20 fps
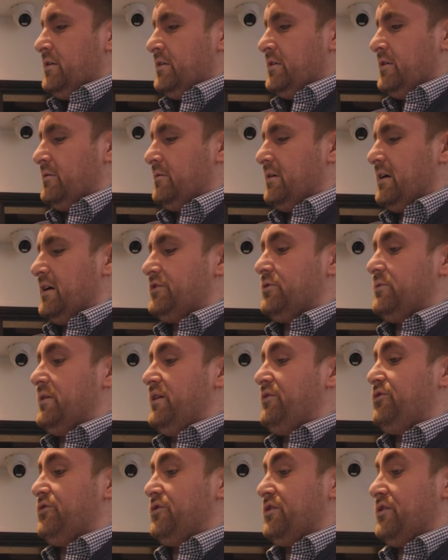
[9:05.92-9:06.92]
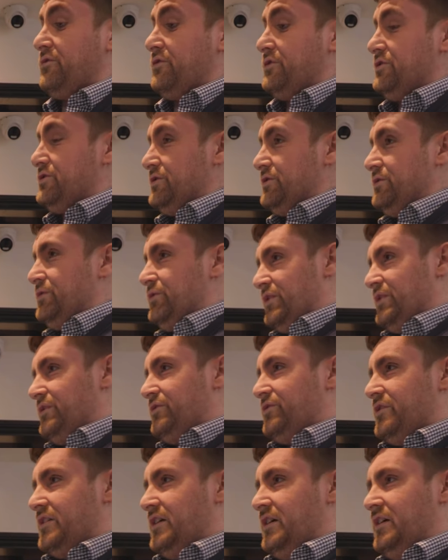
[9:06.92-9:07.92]
No worries, whoever offered you
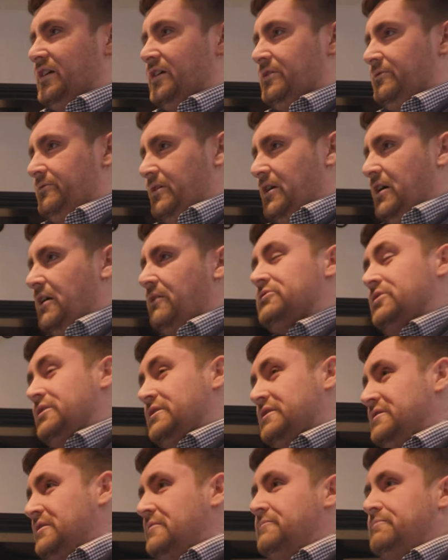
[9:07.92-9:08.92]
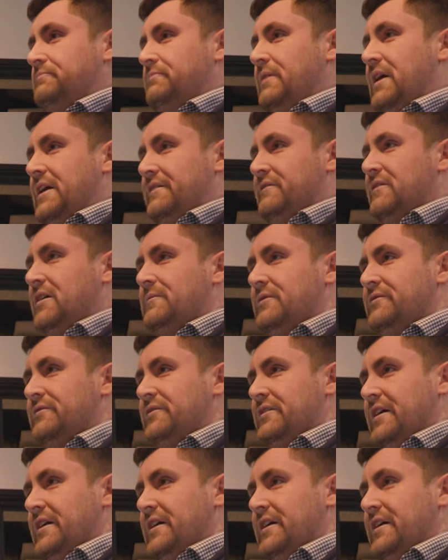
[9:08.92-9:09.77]
3-3, I would honestly bite their arm off for